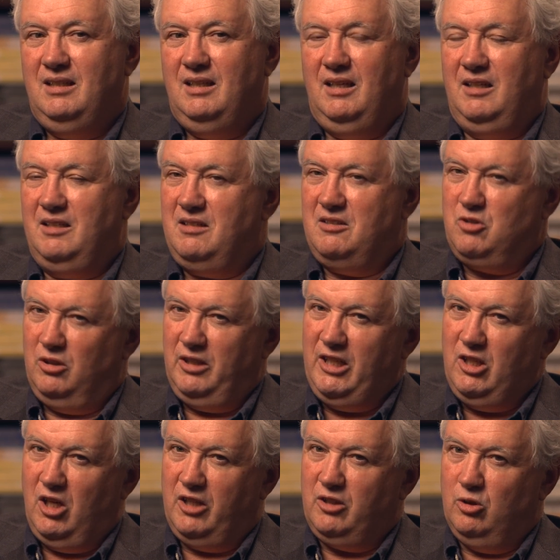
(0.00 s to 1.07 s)
and it's certainly
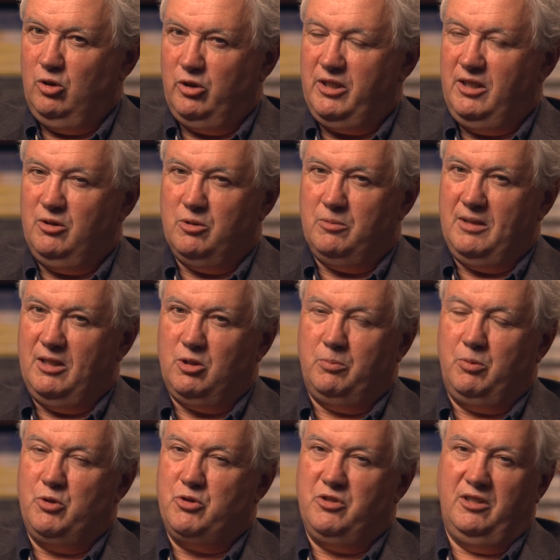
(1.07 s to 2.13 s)
not looking at the
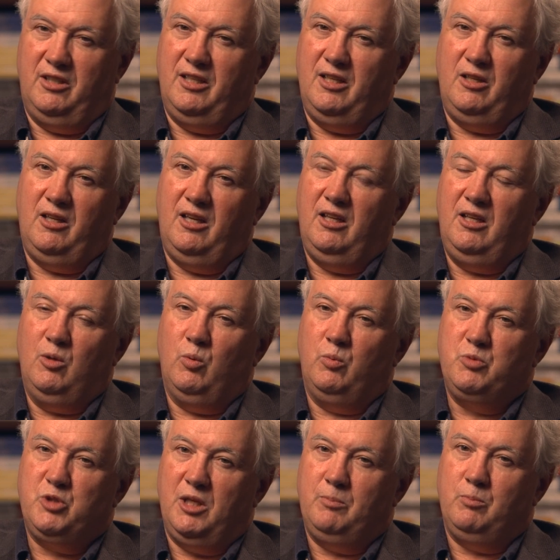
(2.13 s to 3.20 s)
person in any
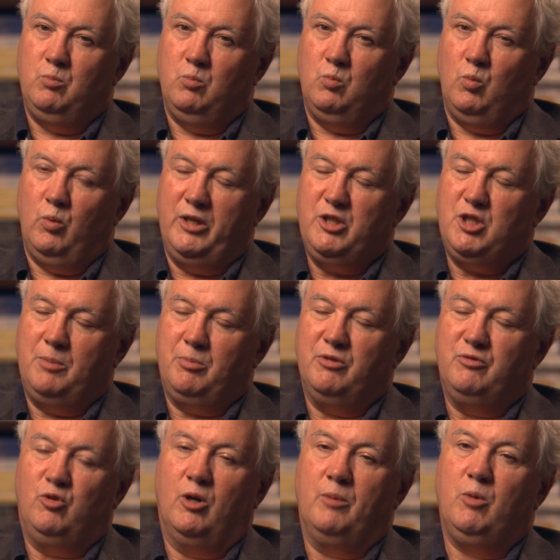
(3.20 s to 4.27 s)
way, shape, or
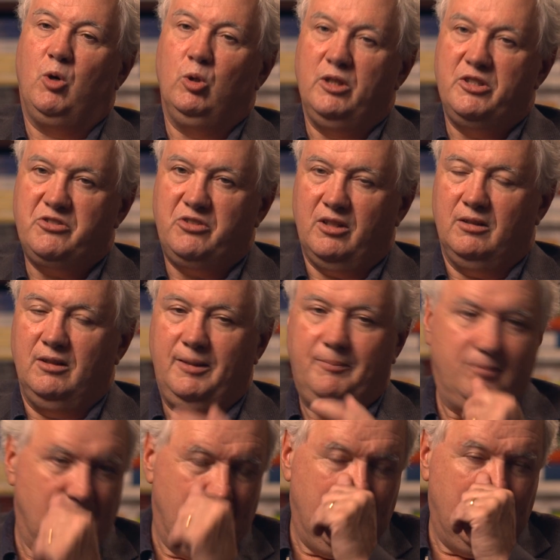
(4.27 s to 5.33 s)
form holistically.
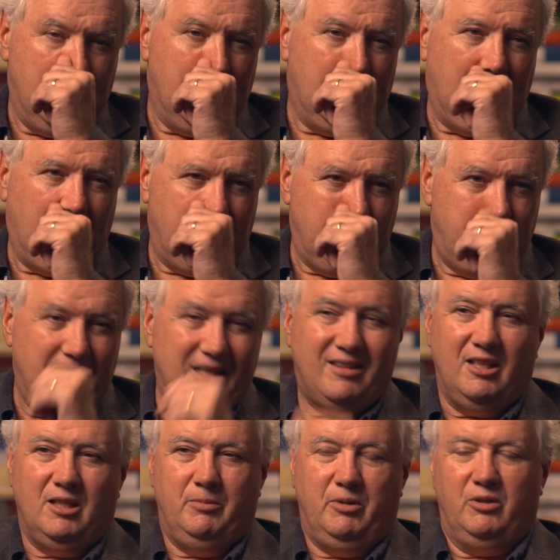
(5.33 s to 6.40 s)
Now, the big
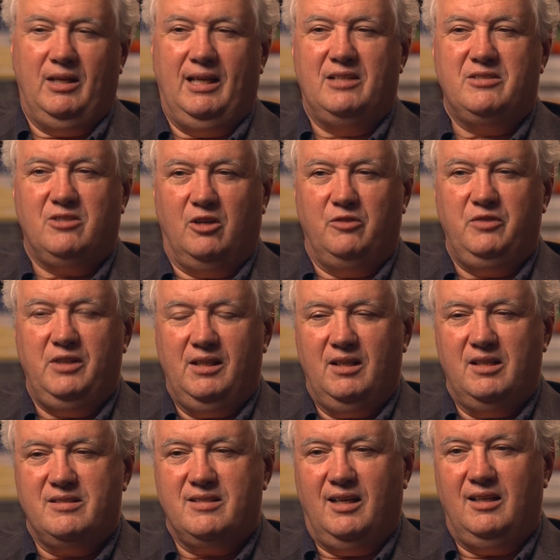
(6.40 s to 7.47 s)
thing about SRV
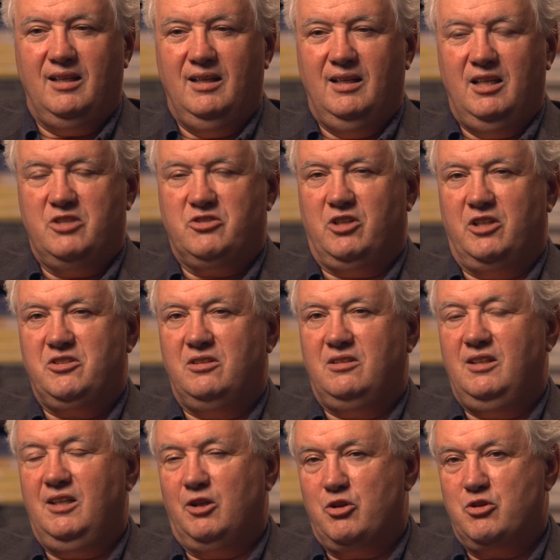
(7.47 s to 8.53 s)
is that it starts at
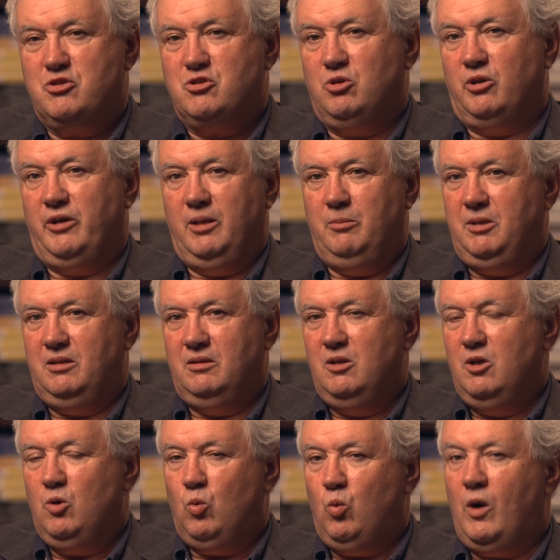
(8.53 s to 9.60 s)
the end of the story. I mean,
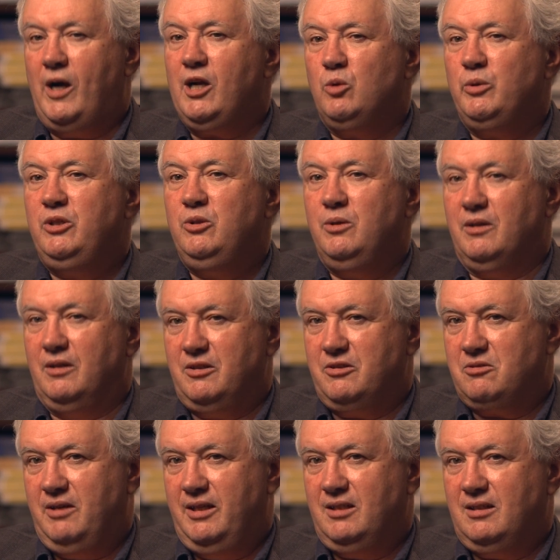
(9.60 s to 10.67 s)
why are we doing
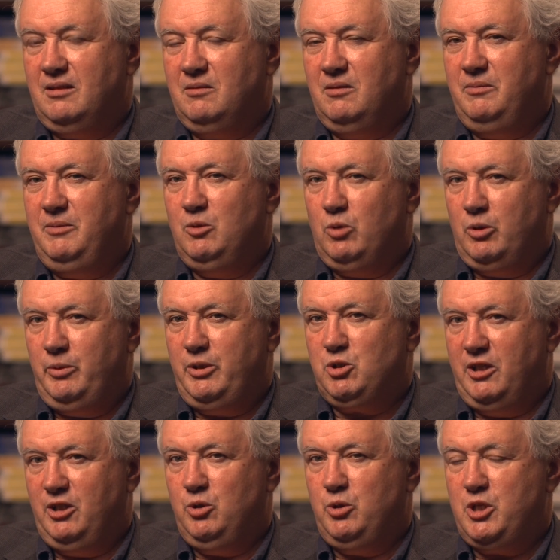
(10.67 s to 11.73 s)
this, right? I mean, what are we
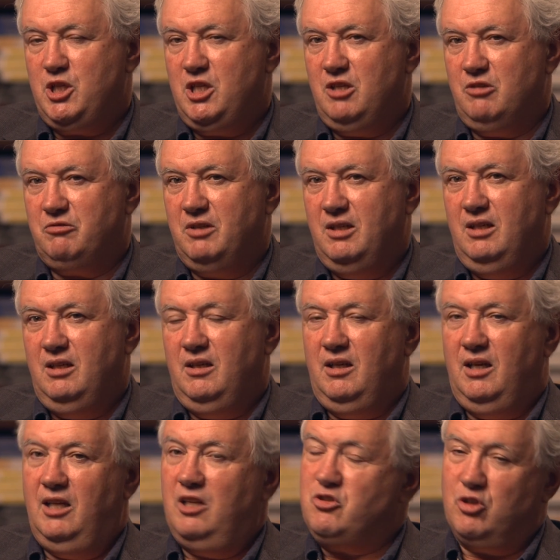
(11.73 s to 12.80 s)
trying to achieve?
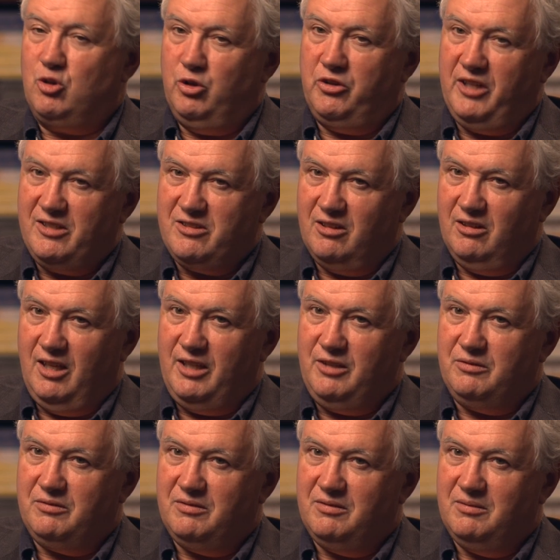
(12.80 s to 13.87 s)
And it's the good things in
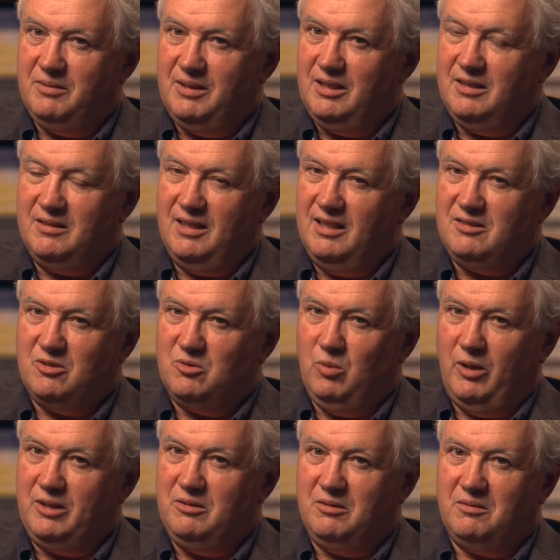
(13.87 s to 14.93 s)
life, right? It's
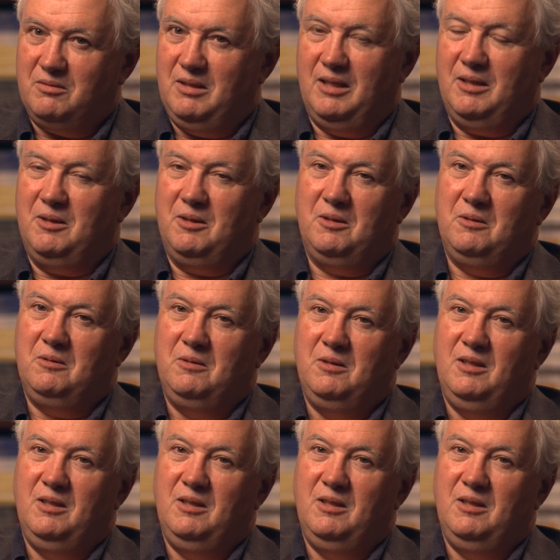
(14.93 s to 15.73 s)
what Mr.